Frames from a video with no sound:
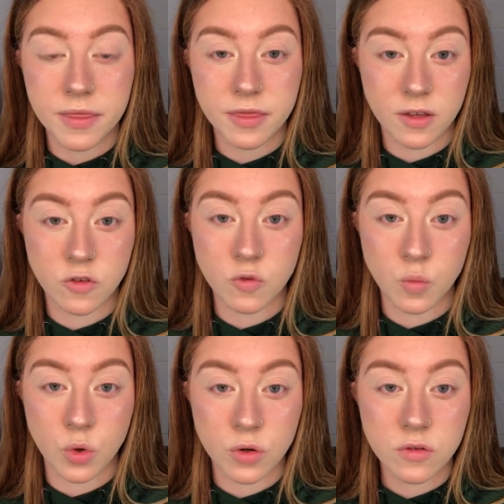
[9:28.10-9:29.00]
This
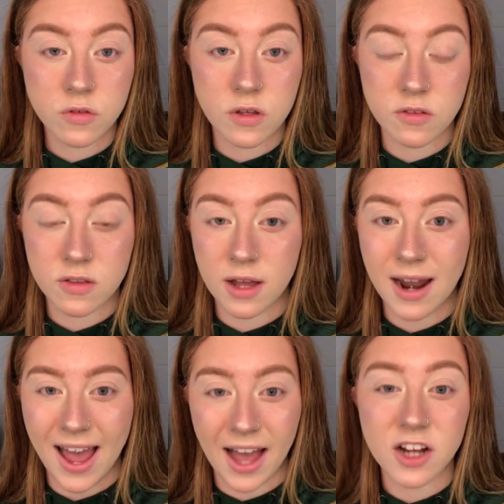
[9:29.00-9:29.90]
works. It's not
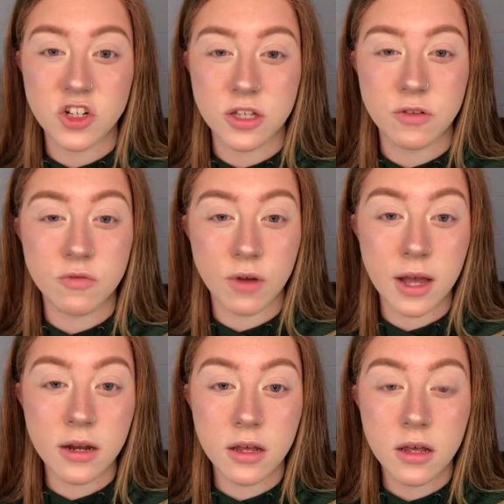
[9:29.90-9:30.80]
actually
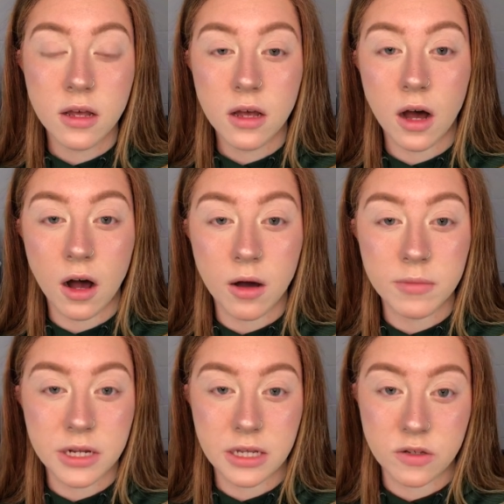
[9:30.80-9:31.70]
red.
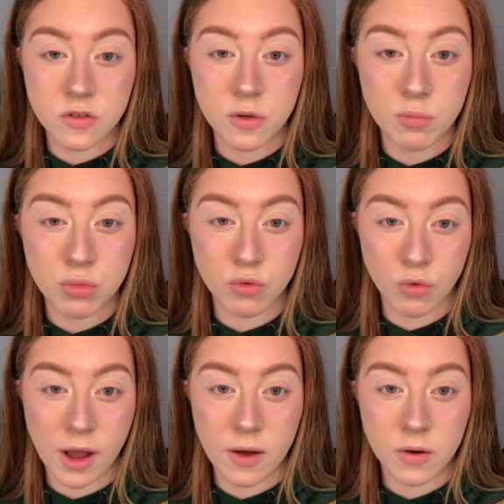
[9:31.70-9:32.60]
It is a
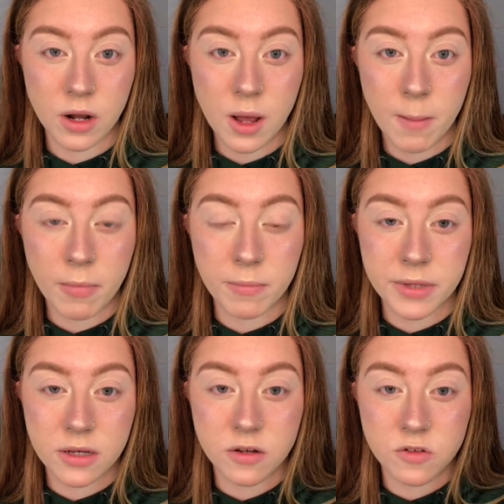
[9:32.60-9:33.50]
brown, but
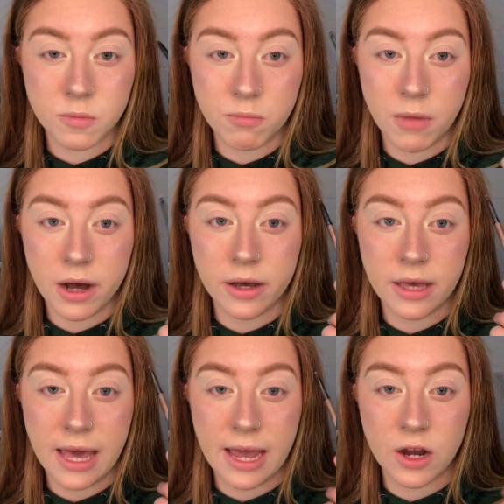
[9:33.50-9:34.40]
because my
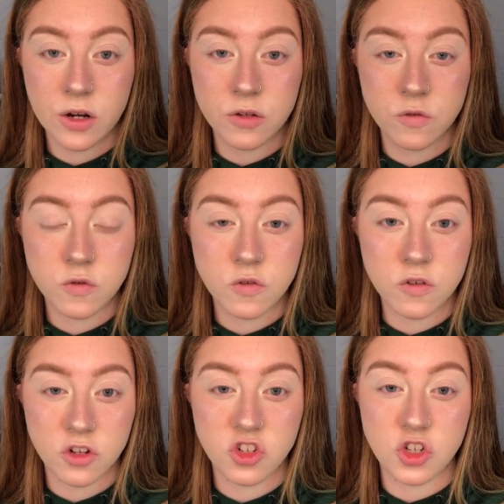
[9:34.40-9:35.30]
hair is
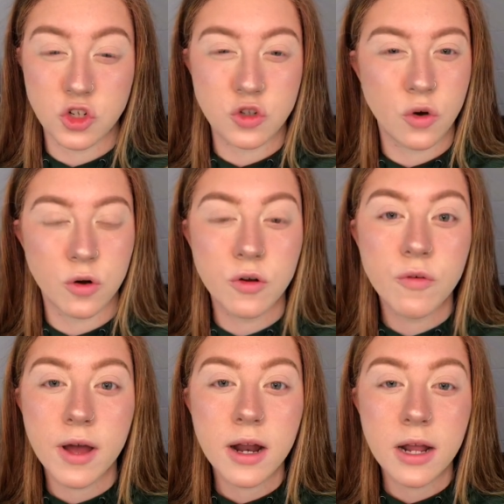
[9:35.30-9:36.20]
such a dark
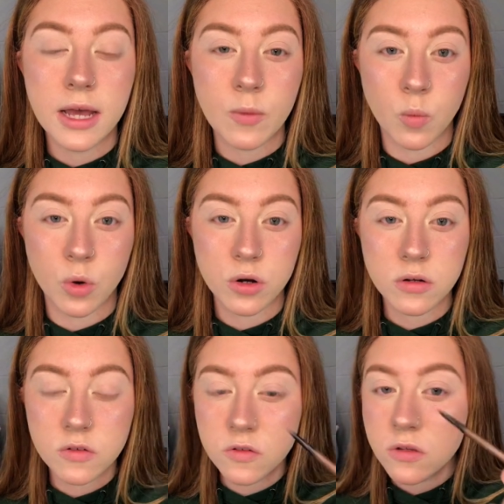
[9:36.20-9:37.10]
red, it
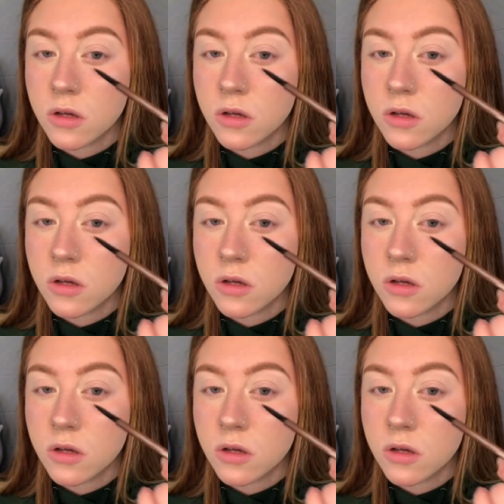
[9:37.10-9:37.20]
works.